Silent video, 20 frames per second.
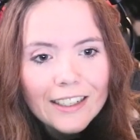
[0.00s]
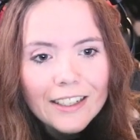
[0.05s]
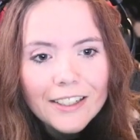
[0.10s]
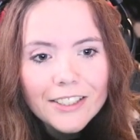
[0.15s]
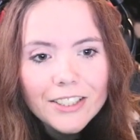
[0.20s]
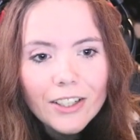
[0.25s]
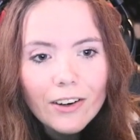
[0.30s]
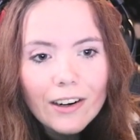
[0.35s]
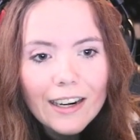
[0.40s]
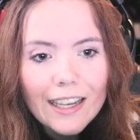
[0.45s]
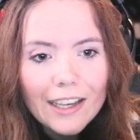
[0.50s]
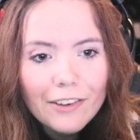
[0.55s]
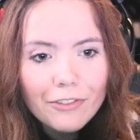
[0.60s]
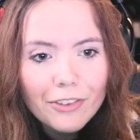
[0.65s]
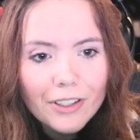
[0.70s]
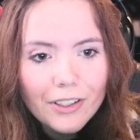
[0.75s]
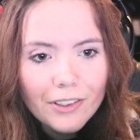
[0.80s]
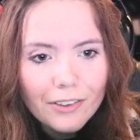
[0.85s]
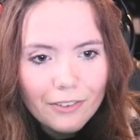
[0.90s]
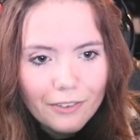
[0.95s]
So
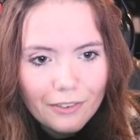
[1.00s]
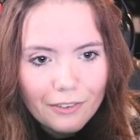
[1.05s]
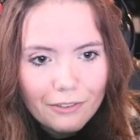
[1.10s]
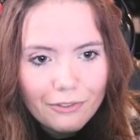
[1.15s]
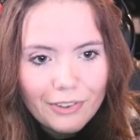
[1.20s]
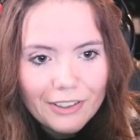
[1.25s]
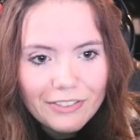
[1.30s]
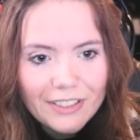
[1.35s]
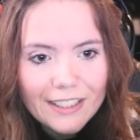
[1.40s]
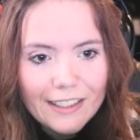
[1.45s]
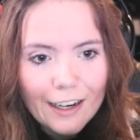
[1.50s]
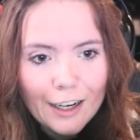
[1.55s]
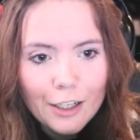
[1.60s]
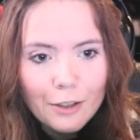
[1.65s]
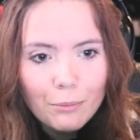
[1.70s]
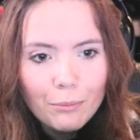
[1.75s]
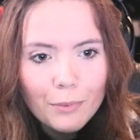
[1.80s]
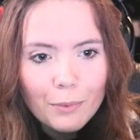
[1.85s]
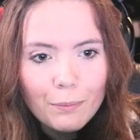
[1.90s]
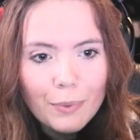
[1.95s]

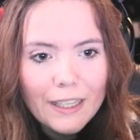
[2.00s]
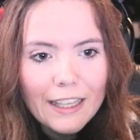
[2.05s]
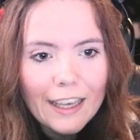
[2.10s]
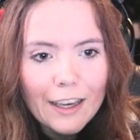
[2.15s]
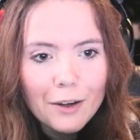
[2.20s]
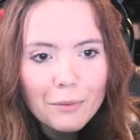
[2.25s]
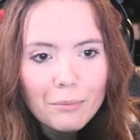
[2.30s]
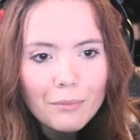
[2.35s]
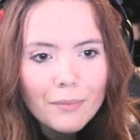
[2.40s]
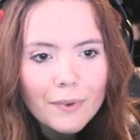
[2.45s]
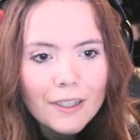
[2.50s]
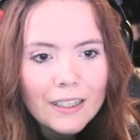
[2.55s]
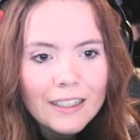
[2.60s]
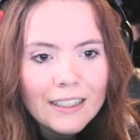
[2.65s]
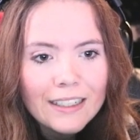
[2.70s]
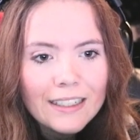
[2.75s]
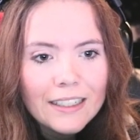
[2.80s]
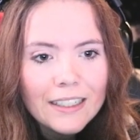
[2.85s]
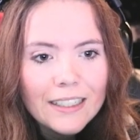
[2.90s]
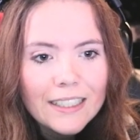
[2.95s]
11:59 PM
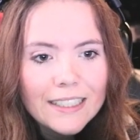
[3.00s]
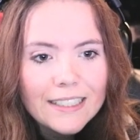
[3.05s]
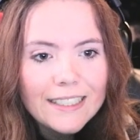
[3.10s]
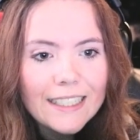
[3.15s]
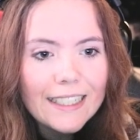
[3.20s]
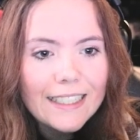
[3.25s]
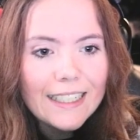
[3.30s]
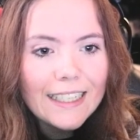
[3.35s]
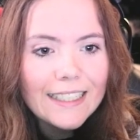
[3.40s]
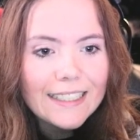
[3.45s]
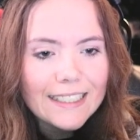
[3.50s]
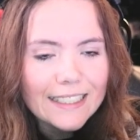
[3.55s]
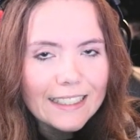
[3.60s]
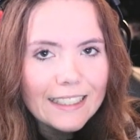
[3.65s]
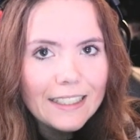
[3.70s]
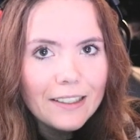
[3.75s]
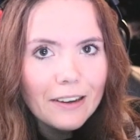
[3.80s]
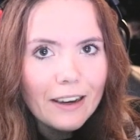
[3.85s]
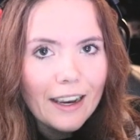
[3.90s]
CDT.